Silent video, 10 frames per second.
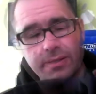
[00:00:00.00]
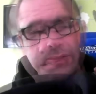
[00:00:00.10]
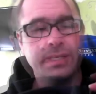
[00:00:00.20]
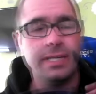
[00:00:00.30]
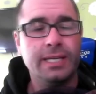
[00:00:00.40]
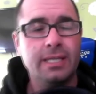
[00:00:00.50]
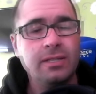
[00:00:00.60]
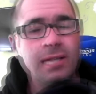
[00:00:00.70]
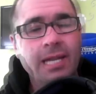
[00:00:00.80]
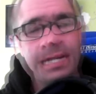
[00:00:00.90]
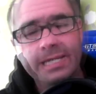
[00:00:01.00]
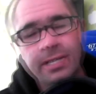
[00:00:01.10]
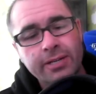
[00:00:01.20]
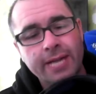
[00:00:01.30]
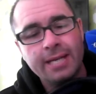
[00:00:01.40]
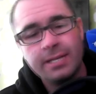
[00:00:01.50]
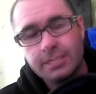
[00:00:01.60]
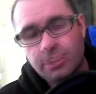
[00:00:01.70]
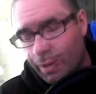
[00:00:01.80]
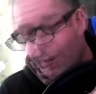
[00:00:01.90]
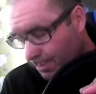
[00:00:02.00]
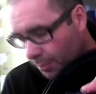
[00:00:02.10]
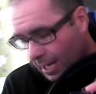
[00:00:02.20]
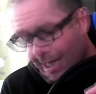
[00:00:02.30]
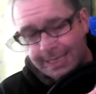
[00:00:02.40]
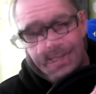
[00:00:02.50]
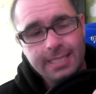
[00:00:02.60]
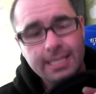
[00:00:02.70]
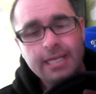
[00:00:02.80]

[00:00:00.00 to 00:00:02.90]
the little LED on the end is quite bright,